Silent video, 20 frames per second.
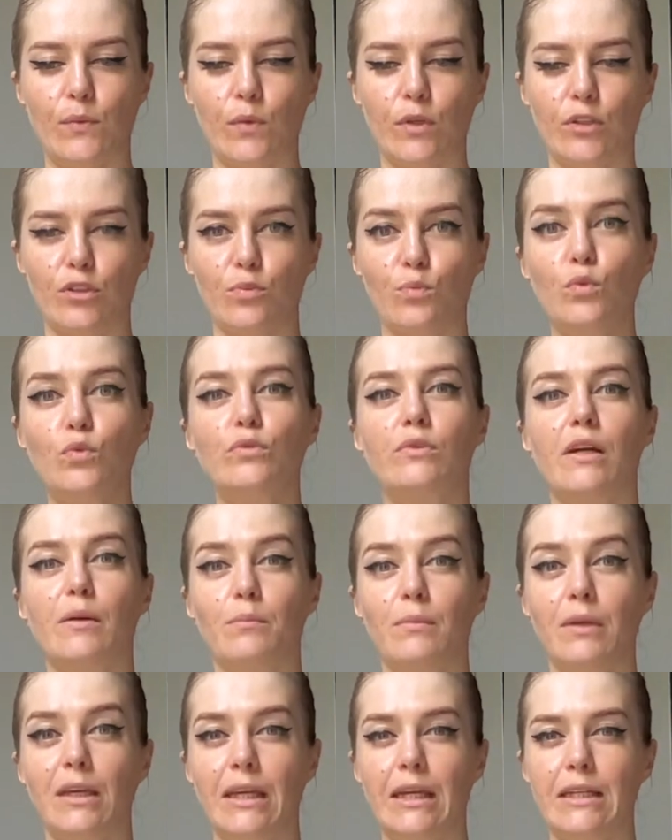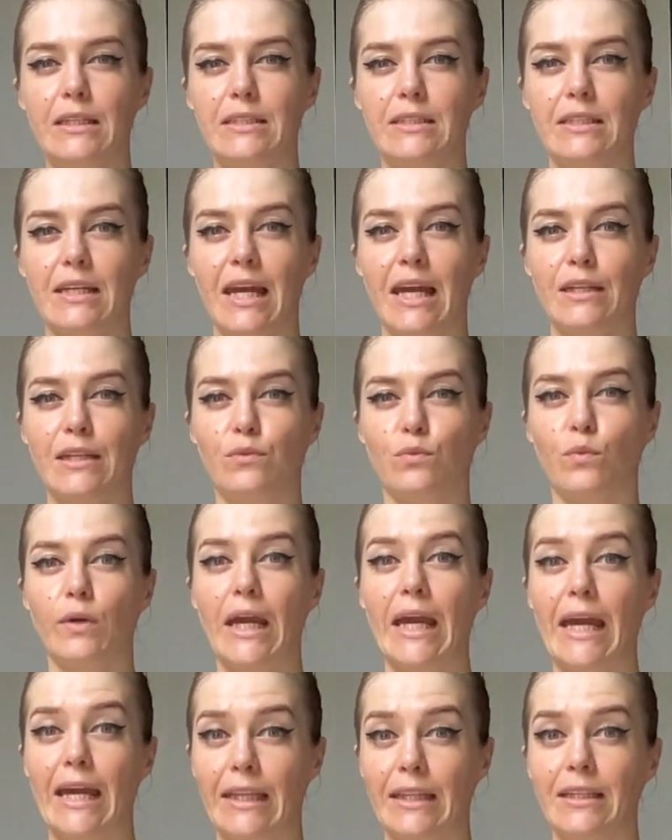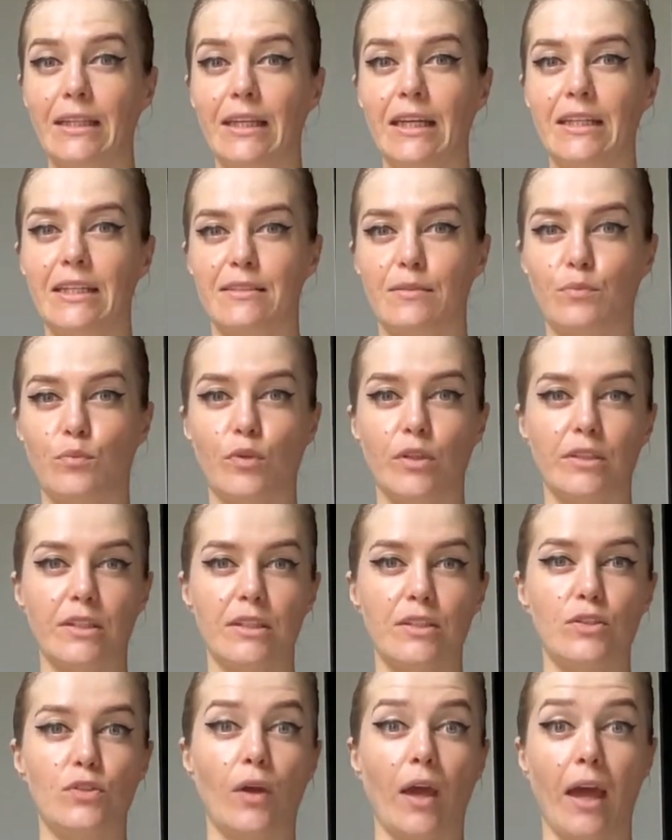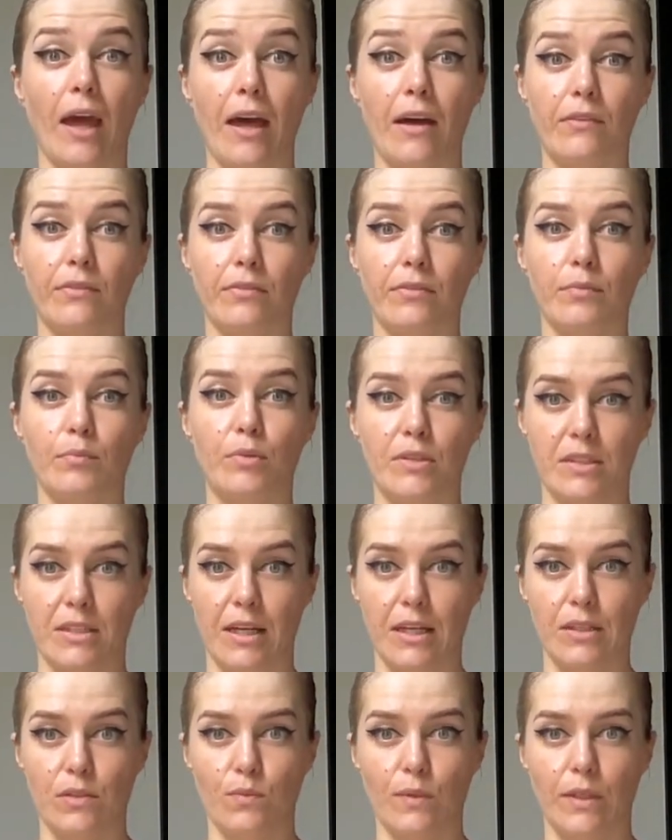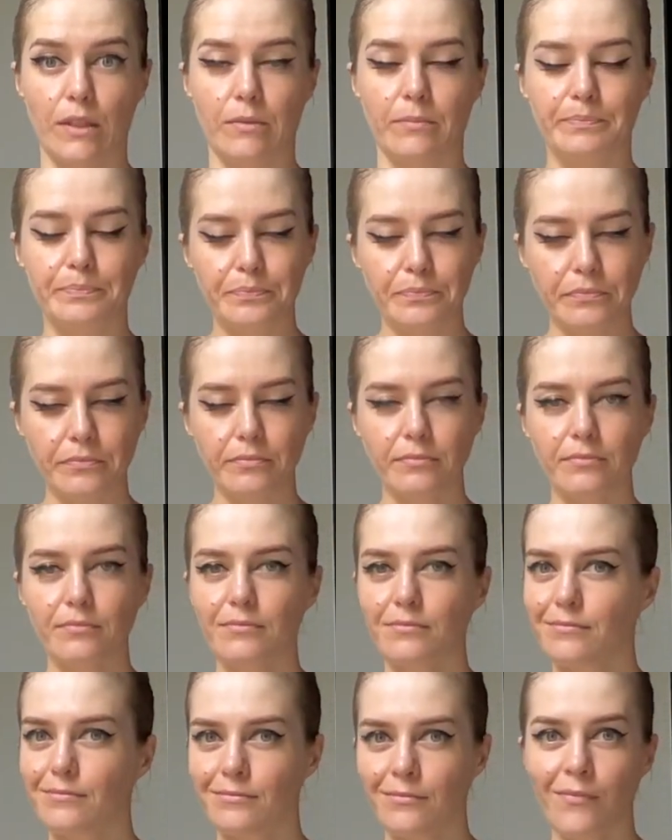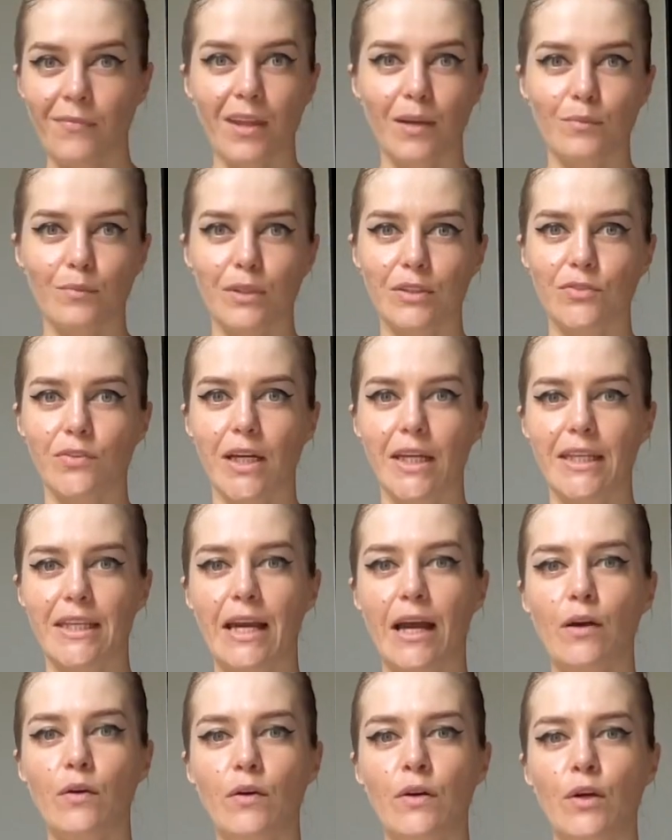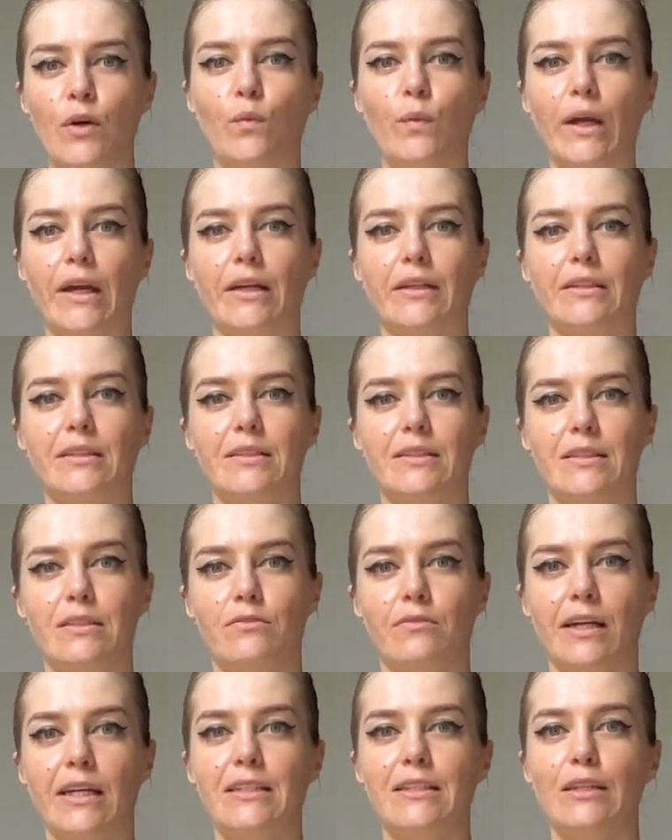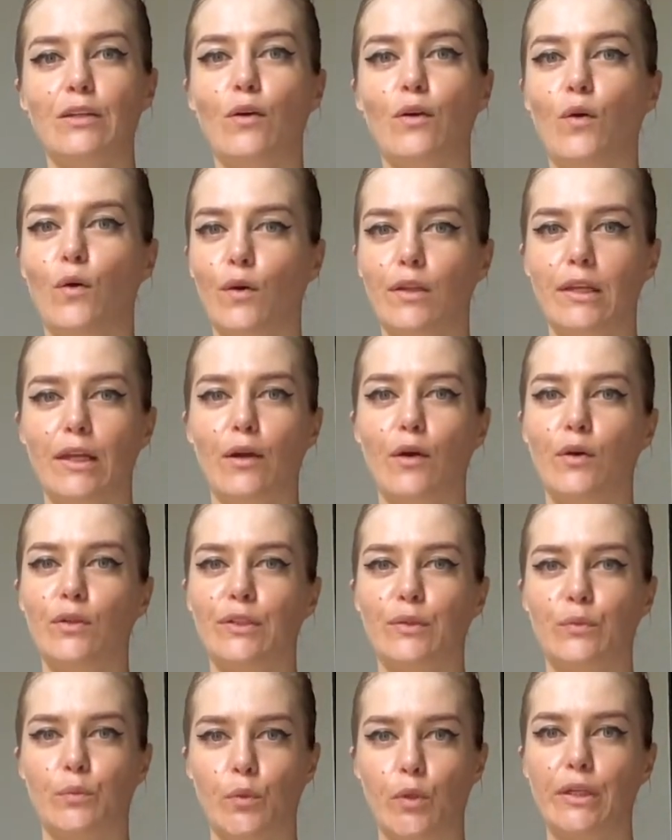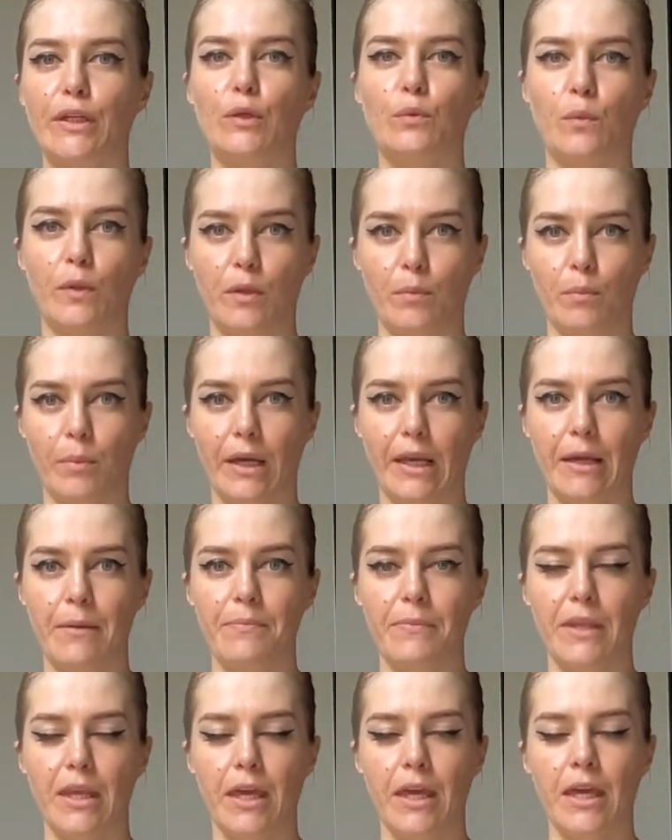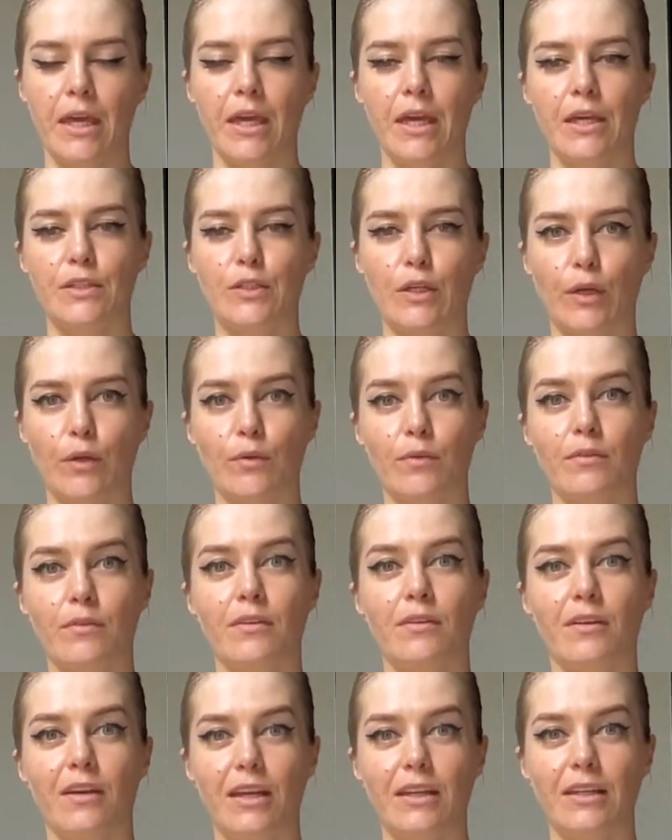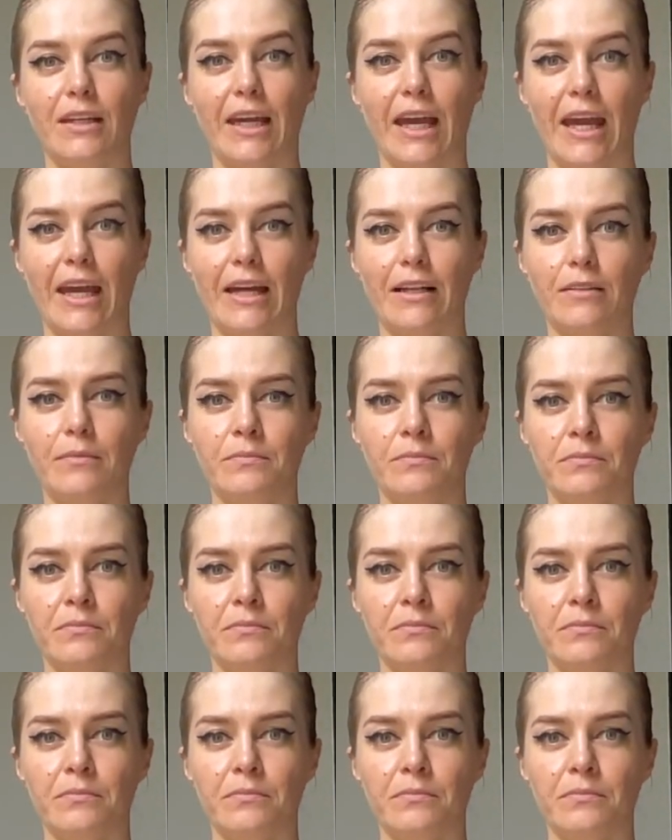what mudra means and when it is important to have a precise one. But right now we are concentrating only on the working with the belly. So inhale,